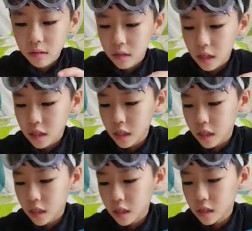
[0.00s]
This
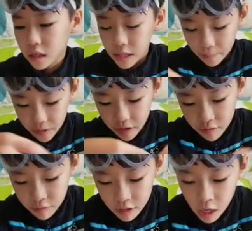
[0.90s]
is
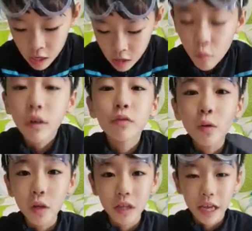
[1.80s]
Neptune, which
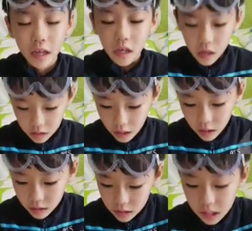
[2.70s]
will take
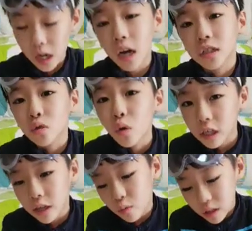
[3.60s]
the
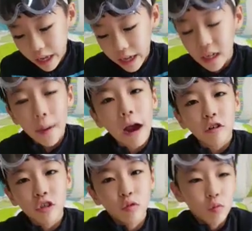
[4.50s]
sorting will take
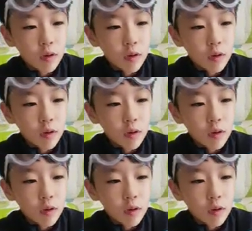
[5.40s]
about